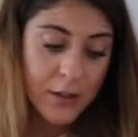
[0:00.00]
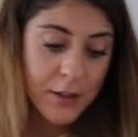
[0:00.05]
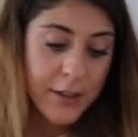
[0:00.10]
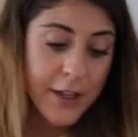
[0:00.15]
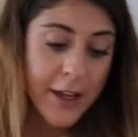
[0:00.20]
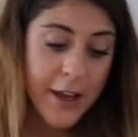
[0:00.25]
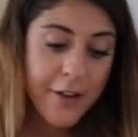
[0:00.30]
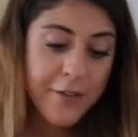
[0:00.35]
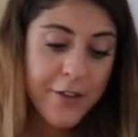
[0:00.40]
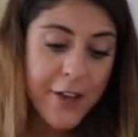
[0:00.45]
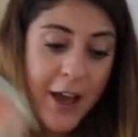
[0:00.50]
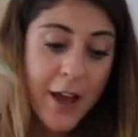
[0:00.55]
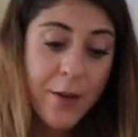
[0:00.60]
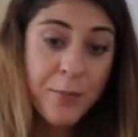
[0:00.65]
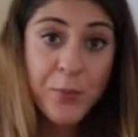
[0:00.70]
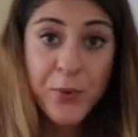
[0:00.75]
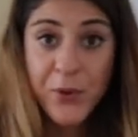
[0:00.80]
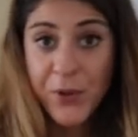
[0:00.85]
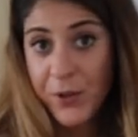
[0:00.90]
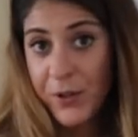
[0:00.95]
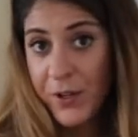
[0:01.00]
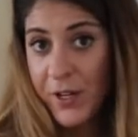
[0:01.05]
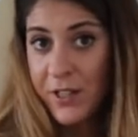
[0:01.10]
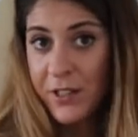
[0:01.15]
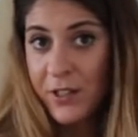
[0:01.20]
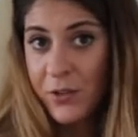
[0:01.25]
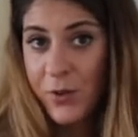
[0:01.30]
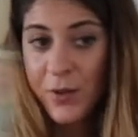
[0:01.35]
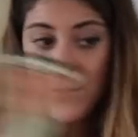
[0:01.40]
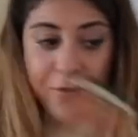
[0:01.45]
They have the Emperor
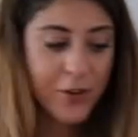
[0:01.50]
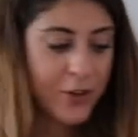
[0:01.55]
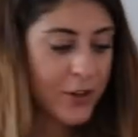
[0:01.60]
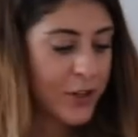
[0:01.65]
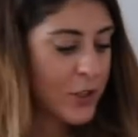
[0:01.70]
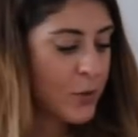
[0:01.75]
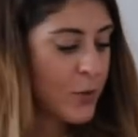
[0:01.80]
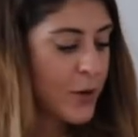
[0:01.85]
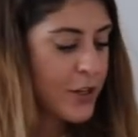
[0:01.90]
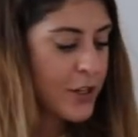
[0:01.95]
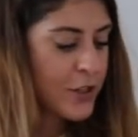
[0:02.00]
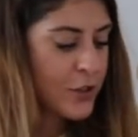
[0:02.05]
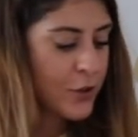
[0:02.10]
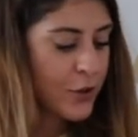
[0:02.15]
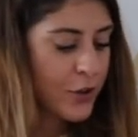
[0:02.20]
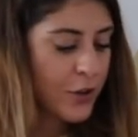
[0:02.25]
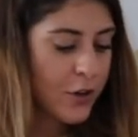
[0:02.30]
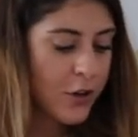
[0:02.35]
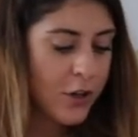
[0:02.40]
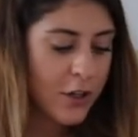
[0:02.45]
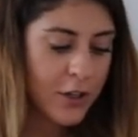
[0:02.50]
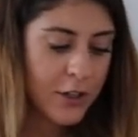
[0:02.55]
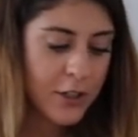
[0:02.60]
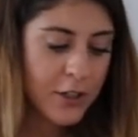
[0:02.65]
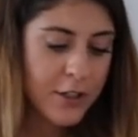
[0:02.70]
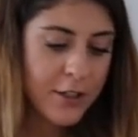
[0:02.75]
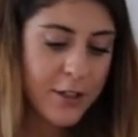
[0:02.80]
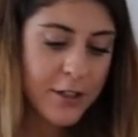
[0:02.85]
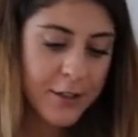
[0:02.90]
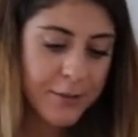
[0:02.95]
in the reverse, which is your
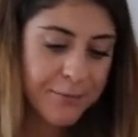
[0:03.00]
card.